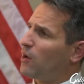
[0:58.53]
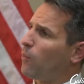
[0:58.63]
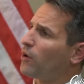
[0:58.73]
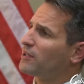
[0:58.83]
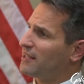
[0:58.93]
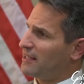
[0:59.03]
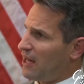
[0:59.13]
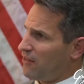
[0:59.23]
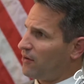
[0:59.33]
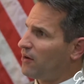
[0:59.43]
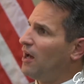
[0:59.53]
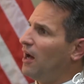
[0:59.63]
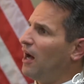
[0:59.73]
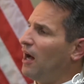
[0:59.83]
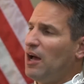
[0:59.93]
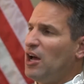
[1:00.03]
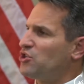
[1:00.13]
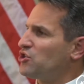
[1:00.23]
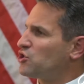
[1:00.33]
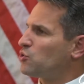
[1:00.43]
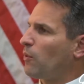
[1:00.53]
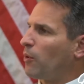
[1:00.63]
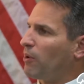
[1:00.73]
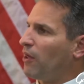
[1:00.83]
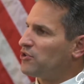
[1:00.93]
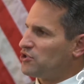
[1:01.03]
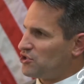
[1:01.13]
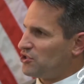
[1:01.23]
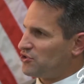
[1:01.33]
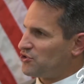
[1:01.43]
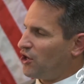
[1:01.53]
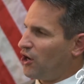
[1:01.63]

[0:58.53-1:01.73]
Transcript: got to work together. Just as we were brothers and sisters in